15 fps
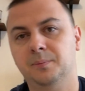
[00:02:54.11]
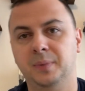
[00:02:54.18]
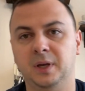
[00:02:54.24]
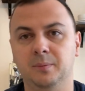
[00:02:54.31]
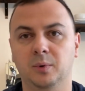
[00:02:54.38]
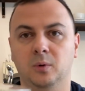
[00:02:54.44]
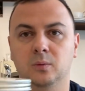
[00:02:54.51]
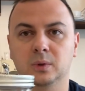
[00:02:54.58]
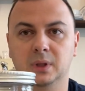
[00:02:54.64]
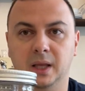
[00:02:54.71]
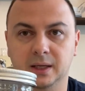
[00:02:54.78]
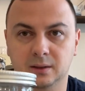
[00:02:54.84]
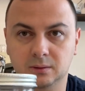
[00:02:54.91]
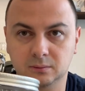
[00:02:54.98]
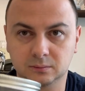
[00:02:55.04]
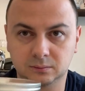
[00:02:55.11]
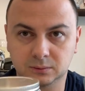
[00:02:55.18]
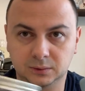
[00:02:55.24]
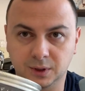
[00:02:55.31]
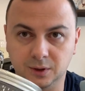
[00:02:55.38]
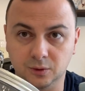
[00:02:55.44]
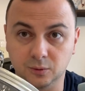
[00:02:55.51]
people would like
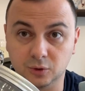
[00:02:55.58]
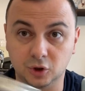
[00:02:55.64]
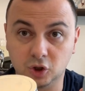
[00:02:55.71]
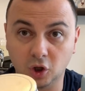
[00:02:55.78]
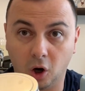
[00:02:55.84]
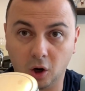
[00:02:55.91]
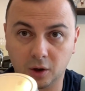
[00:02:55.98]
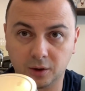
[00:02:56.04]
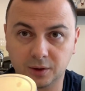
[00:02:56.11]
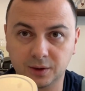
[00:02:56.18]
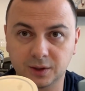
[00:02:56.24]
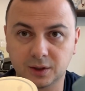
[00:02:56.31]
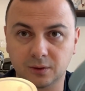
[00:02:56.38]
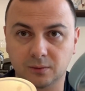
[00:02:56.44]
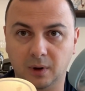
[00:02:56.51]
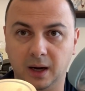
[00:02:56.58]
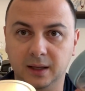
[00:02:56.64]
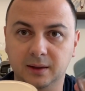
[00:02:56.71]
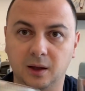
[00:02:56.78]
to use jars, right?